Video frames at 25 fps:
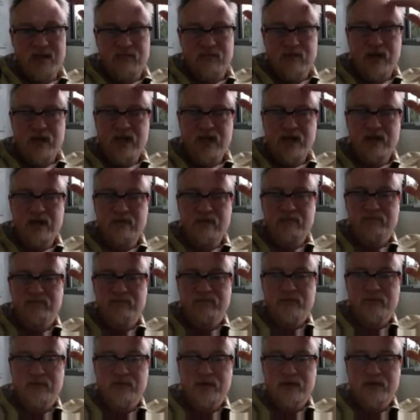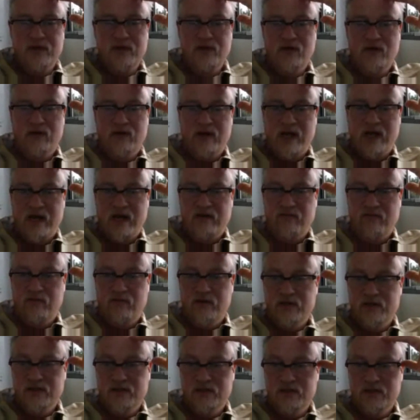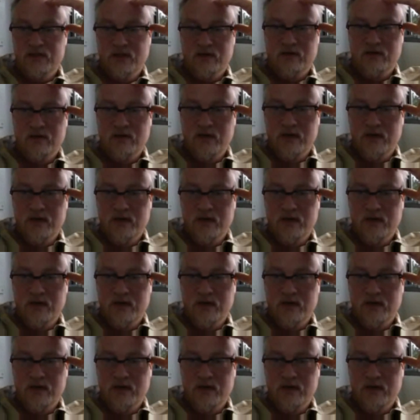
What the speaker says: well, you don't have one, so.